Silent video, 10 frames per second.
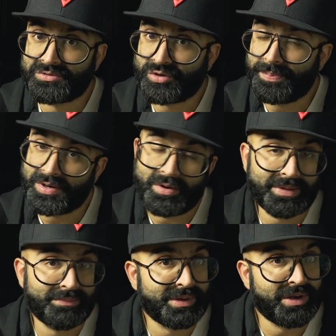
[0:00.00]
Drop a
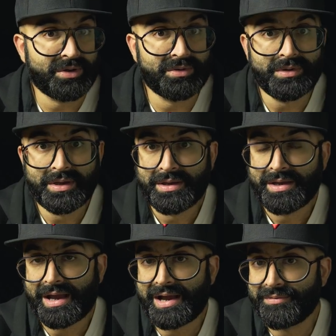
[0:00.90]
comment below,
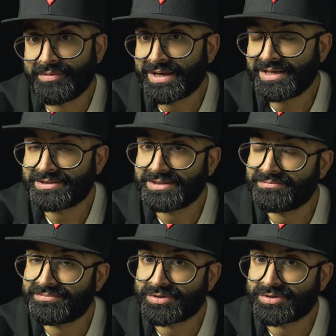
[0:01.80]
and we're going to